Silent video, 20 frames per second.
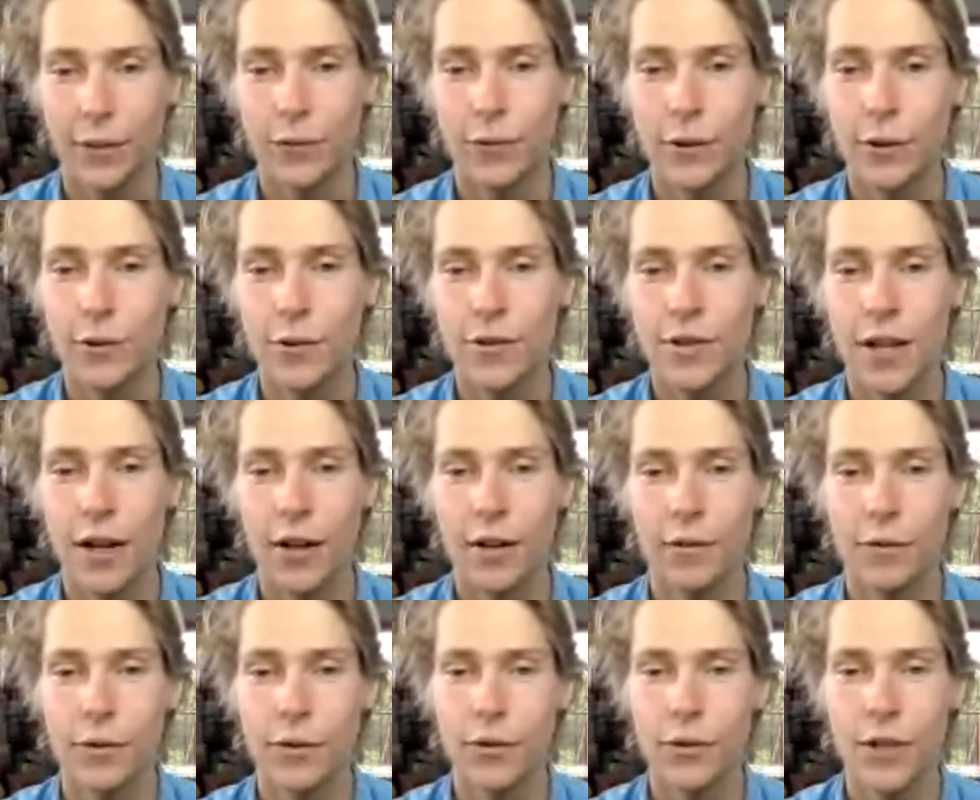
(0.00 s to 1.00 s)
Views
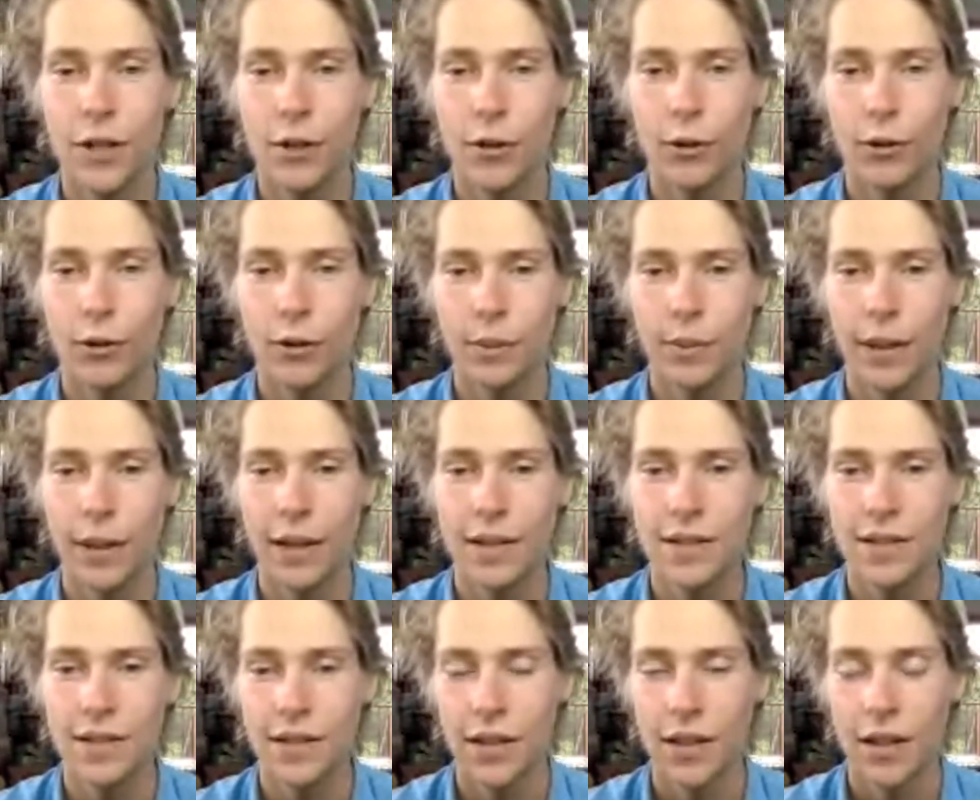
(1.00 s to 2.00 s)
on owning
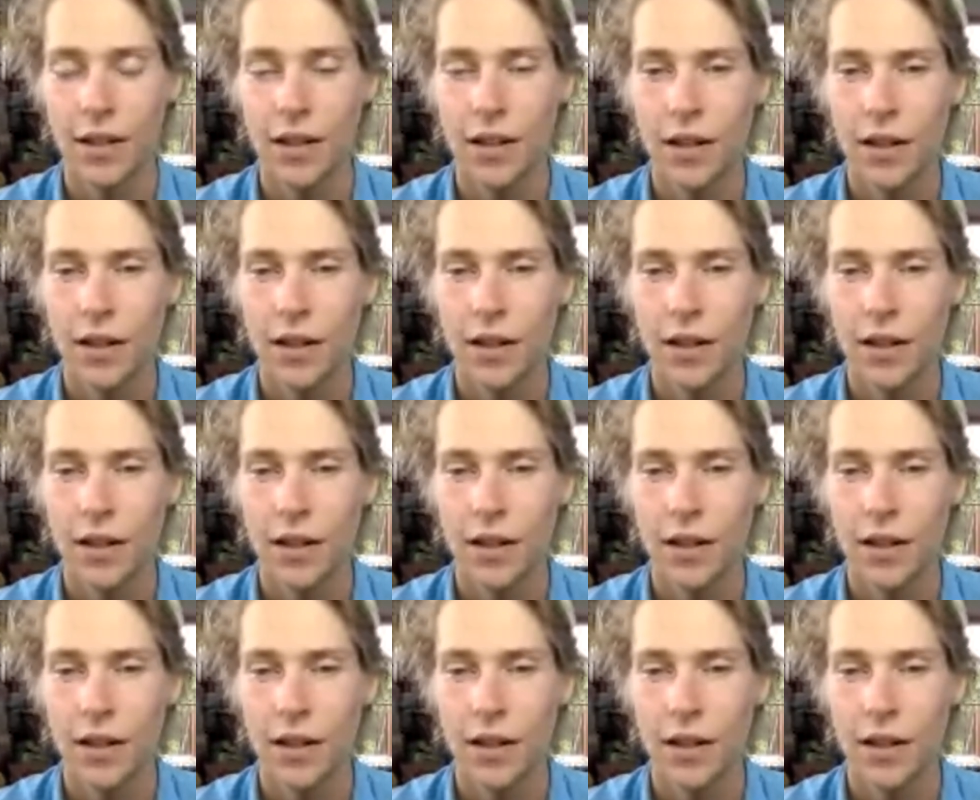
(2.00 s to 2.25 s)
pets.